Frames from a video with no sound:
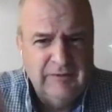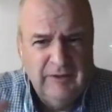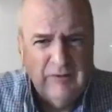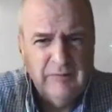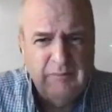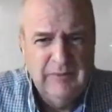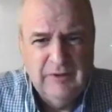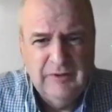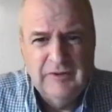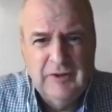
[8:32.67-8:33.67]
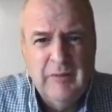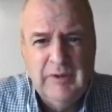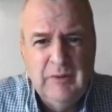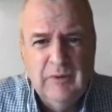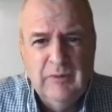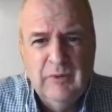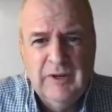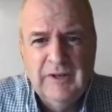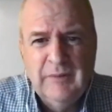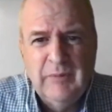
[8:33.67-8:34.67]
you know, you know, another company work,
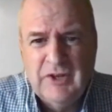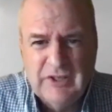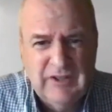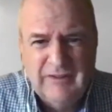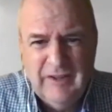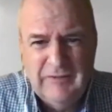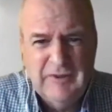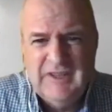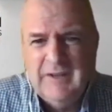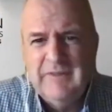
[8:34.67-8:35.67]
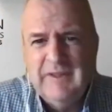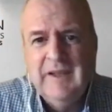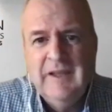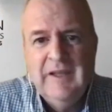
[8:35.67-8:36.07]
working the project, not, not for the same thing.